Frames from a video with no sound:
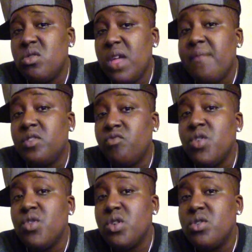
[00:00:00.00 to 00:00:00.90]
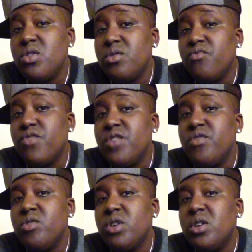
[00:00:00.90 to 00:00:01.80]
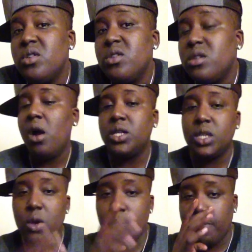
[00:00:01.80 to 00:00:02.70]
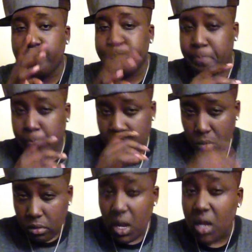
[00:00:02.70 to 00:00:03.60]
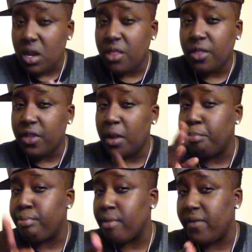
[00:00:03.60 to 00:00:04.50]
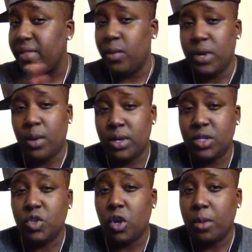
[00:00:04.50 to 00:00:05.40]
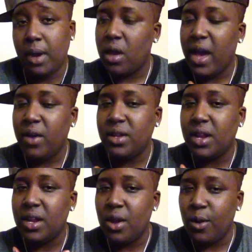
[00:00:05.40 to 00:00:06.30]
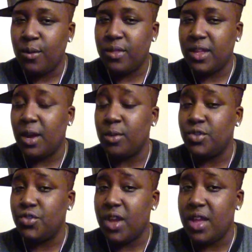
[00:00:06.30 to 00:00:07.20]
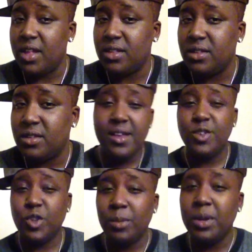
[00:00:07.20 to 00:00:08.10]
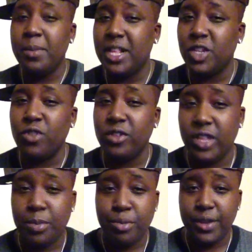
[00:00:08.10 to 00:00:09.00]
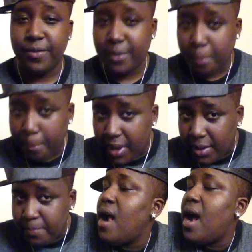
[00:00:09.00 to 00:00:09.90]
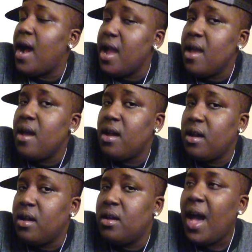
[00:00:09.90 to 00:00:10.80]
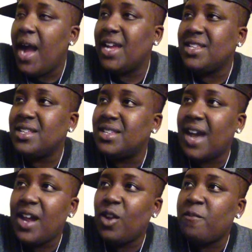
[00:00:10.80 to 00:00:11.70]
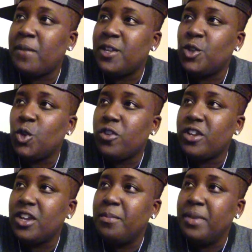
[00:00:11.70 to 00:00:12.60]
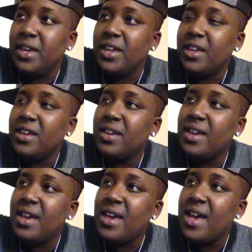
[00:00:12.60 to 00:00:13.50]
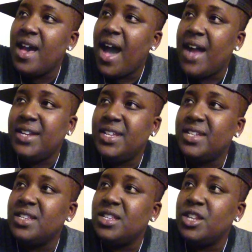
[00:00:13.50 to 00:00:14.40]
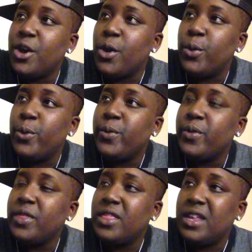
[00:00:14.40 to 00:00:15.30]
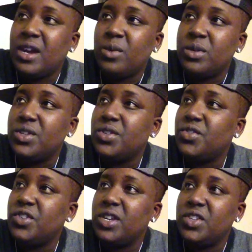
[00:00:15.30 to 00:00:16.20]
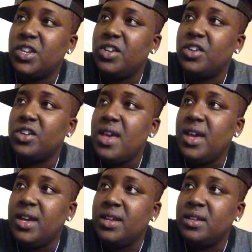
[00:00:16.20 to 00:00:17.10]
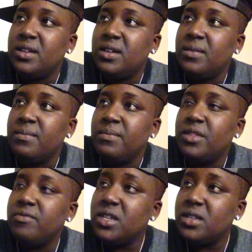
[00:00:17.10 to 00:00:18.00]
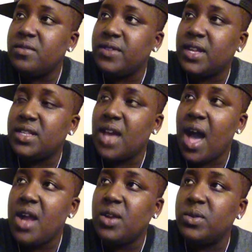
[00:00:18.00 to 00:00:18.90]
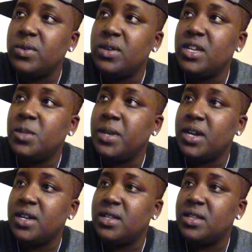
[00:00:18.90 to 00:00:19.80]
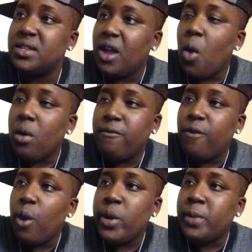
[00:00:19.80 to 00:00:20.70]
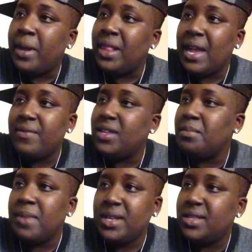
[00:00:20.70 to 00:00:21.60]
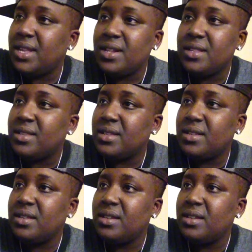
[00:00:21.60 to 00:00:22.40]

Life is real good. Real, real good. So, another thing briefly what I wanted to talk about. How did I know that I was trans? So I'm going to make this really, really brief. But I guess the title of my story could be, I didn't know that I was transgender. And the reason for that title is because going forward, my life didn't make sense.